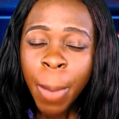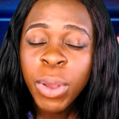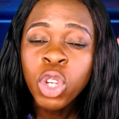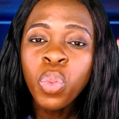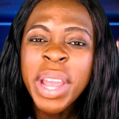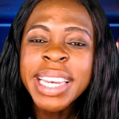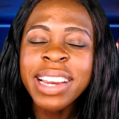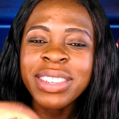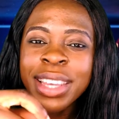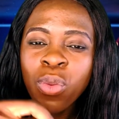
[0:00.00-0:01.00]
Because when
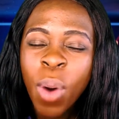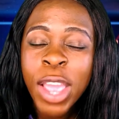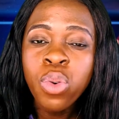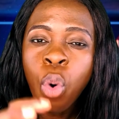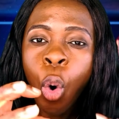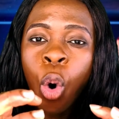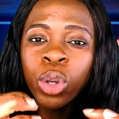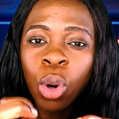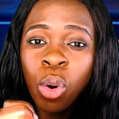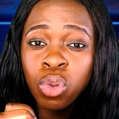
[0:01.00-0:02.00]
there is a why, you
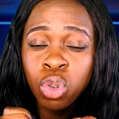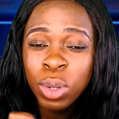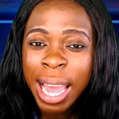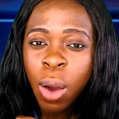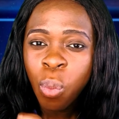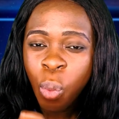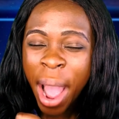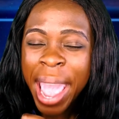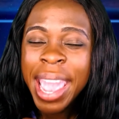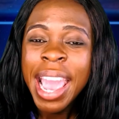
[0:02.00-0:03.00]
hold on to that
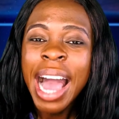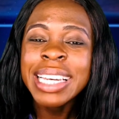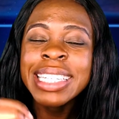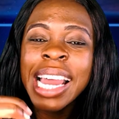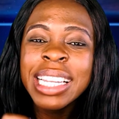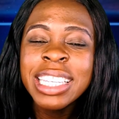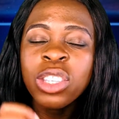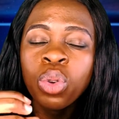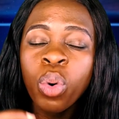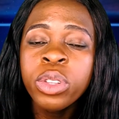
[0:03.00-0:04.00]
why and that
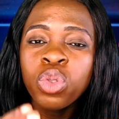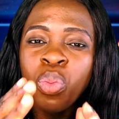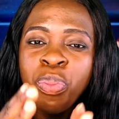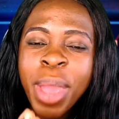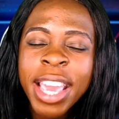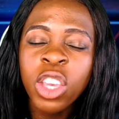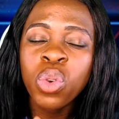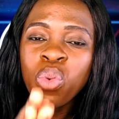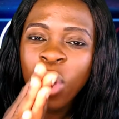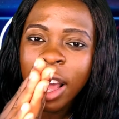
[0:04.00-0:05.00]
is going to make
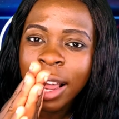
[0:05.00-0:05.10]
you